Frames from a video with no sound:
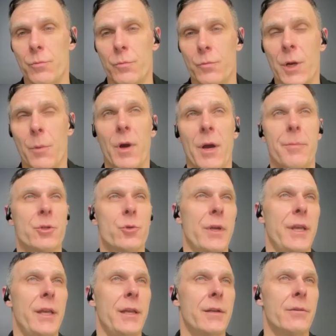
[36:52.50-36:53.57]
somewhere
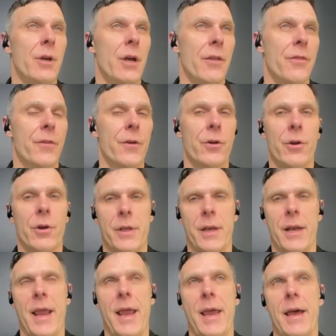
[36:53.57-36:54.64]
between a third
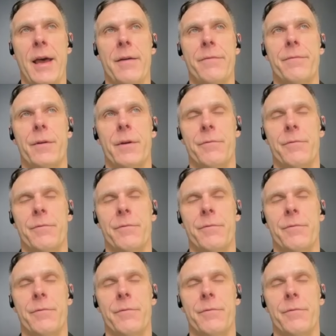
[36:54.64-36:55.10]
and a half